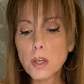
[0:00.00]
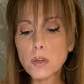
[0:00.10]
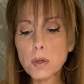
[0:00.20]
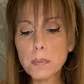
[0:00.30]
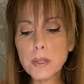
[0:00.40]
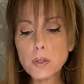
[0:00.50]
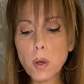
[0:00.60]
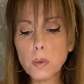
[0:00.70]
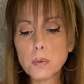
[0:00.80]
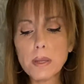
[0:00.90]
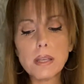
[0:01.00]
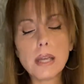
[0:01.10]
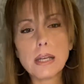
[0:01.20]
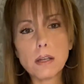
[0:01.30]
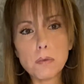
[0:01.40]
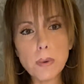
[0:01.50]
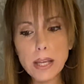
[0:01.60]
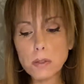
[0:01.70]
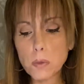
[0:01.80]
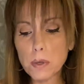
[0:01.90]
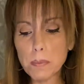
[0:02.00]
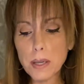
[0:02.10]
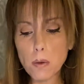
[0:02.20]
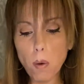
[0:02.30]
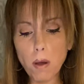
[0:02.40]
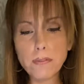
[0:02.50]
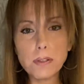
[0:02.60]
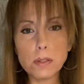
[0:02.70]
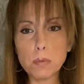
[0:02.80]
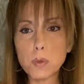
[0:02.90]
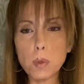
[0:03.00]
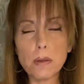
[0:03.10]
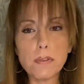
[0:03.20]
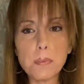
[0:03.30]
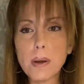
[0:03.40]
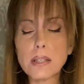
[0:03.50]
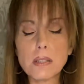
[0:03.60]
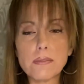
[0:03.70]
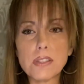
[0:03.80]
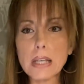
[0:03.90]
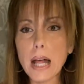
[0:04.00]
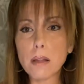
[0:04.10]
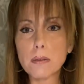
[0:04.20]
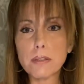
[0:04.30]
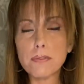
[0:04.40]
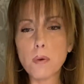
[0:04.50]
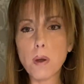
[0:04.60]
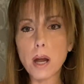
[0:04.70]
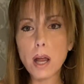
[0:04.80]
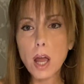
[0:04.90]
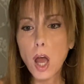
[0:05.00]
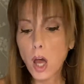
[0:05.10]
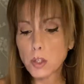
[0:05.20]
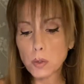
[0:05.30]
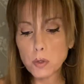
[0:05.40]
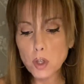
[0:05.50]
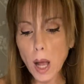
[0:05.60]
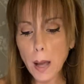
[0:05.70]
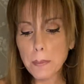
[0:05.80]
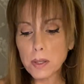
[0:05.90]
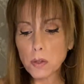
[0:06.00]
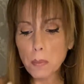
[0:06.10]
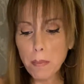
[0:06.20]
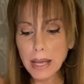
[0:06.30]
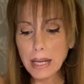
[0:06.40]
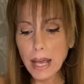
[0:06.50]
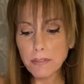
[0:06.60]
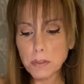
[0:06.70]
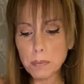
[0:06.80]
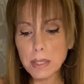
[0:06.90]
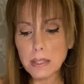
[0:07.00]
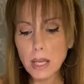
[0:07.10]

you could be told whether you're getting a raise or you're being offered some sort of impressive salary for a new job, but you may have to be